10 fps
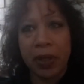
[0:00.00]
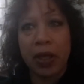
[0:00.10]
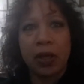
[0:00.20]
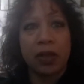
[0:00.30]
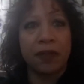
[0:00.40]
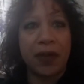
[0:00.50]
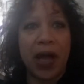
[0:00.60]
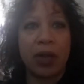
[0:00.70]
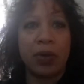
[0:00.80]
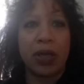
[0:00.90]
The
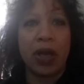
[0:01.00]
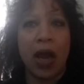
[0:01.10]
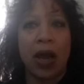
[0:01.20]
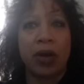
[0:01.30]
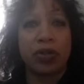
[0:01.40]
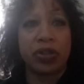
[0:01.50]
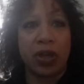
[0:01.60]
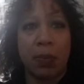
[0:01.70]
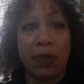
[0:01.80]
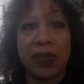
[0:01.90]
following are
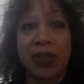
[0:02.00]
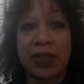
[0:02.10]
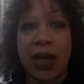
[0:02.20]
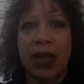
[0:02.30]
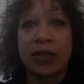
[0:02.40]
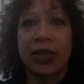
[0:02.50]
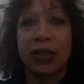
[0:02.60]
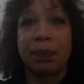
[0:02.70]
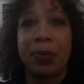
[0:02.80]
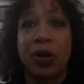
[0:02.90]
some of the signs that
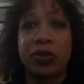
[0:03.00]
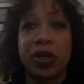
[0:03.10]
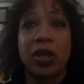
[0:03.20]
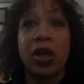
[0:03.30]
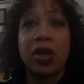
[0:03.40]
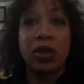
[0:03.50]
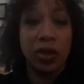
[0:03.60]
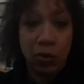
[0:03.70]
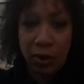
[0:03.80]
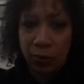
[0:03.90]
the person
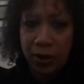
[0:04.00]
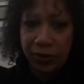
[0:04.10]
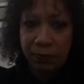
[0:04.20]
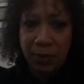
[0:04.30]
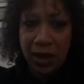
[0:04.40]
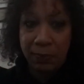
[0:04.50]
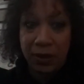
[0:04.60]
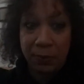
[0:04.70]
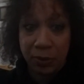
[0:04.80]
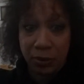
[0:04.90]
you are with may be
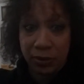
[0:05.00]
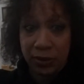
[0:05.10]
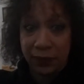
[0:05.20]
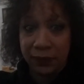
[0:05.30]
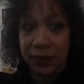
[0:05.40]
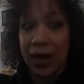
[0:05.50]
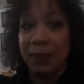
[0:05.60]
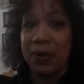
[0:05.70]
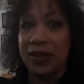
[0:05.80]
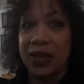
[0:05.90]
abusive. Okay,
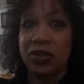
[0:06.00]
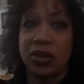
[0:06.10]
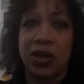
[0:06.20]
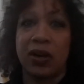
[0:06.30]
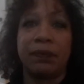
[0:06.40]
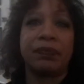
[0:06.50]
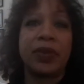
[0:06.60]
pay attention here.